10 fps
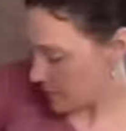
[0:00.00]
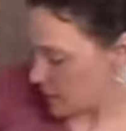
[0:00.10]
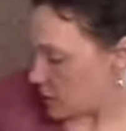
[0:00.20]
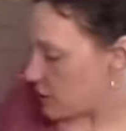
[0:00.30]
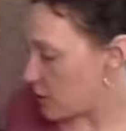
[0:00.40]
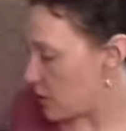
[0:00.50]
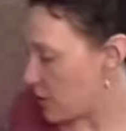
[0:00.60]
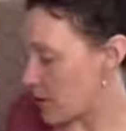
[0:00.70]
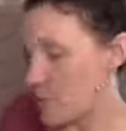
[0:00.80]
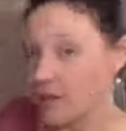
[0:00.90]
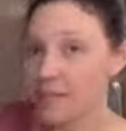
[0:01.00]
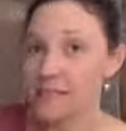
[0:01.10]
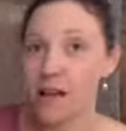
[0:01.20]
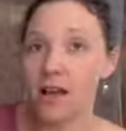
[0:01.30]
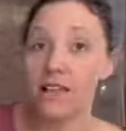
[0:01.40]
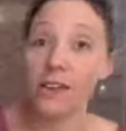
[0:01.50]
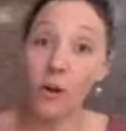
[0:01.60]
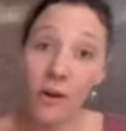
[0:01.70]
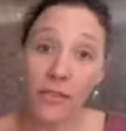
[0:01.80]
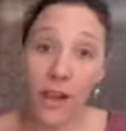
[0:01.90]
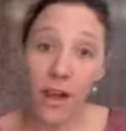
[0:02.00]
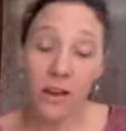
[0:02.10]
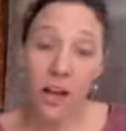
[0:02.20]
You don't want to put this on and then go out in the hot